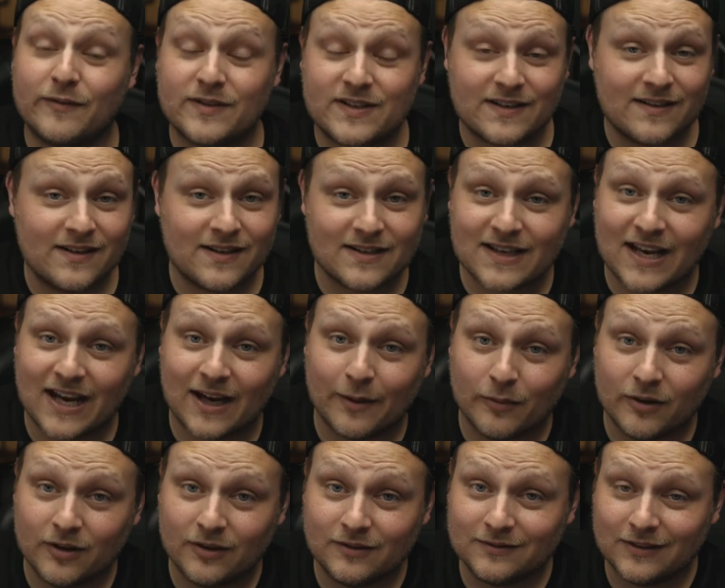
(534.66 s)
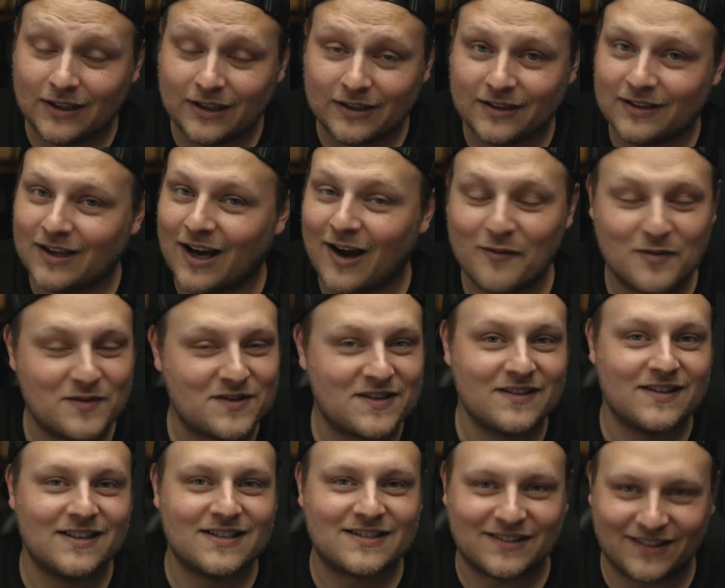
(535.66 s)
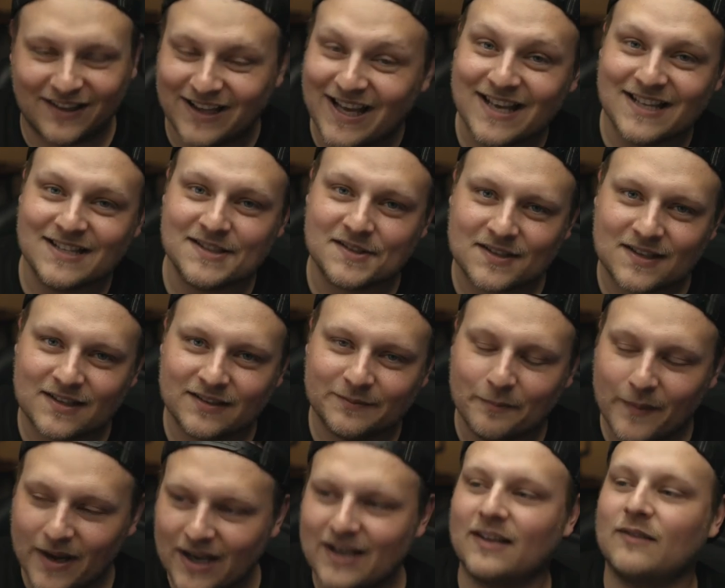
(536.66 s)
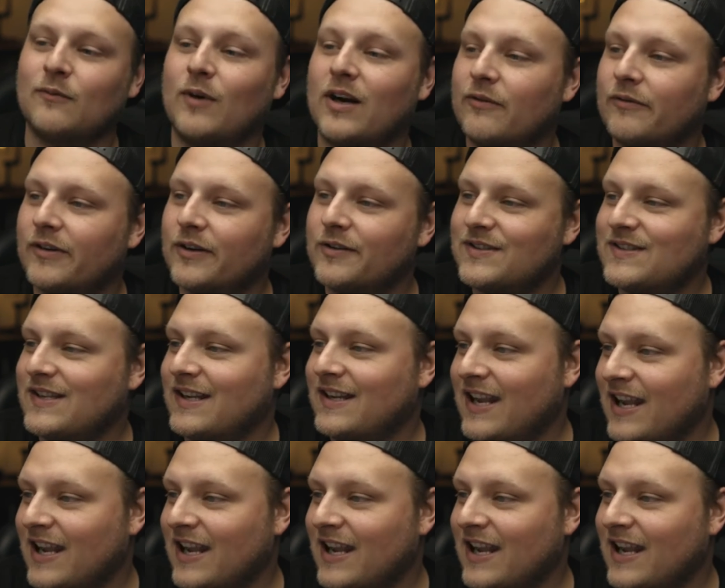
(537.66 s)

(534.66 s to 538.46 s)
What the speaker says: obviously this lens, man, why do I always say